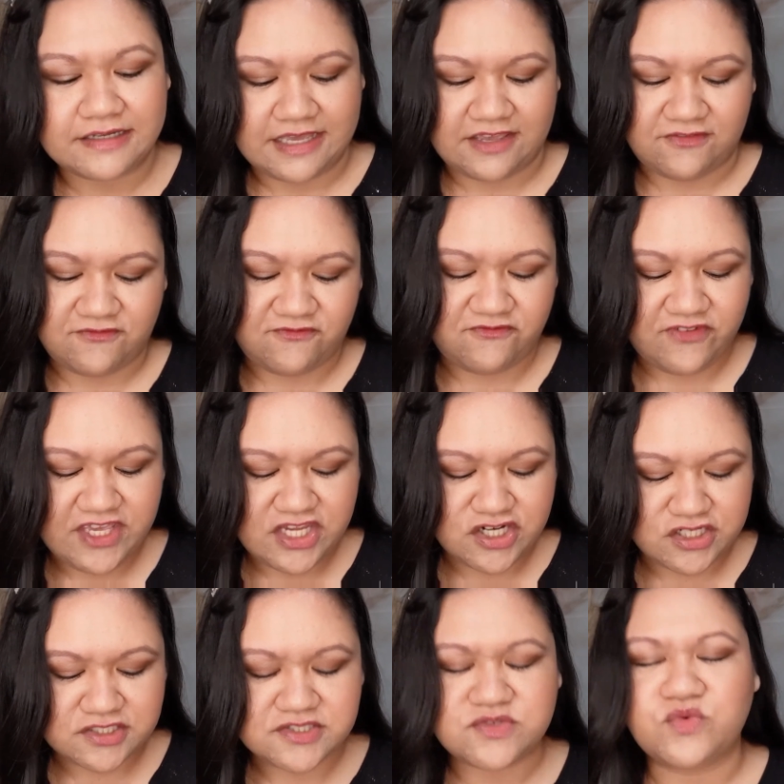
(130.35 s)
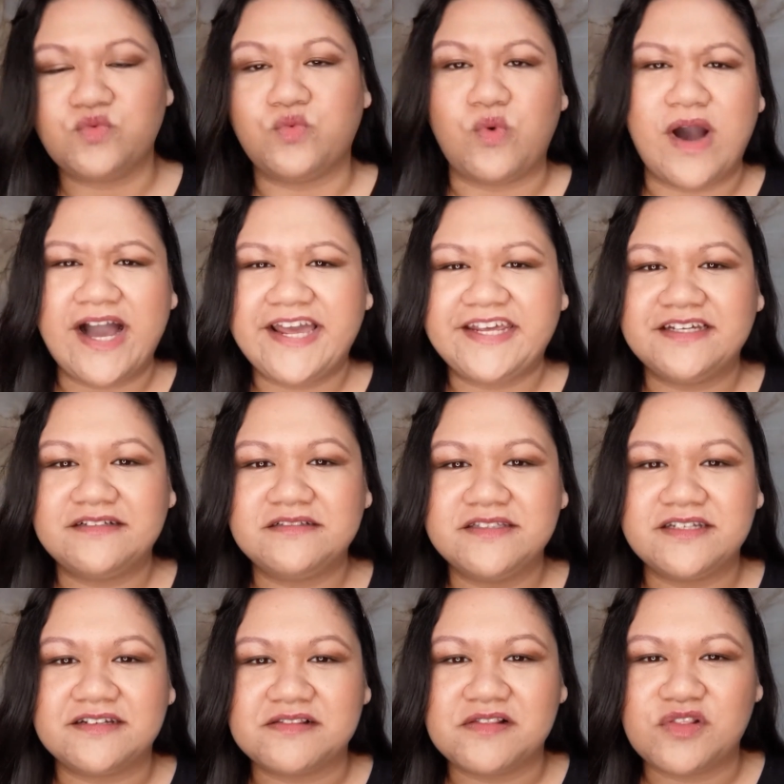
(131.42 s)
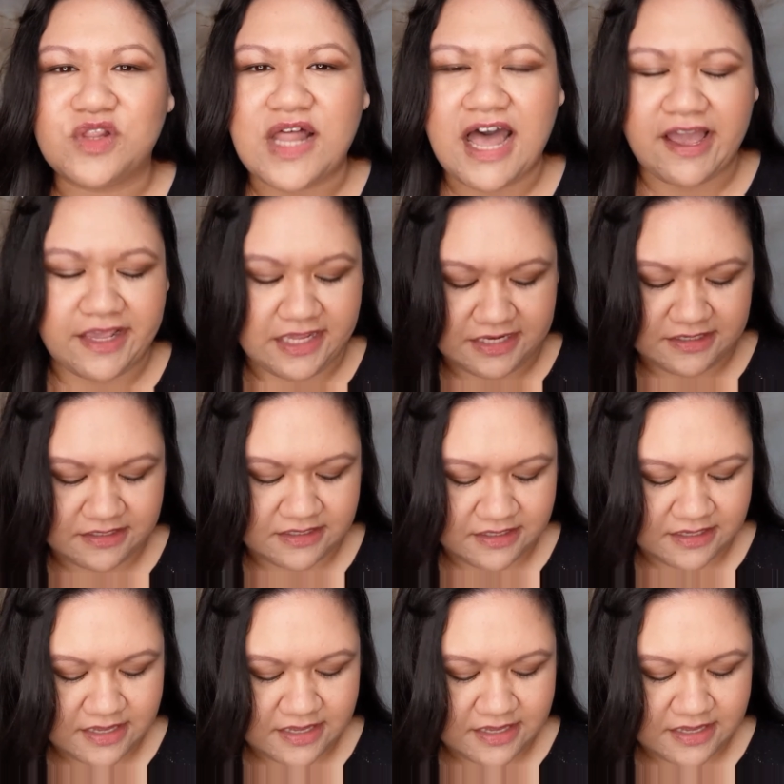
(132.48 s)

a fierce, wild lion.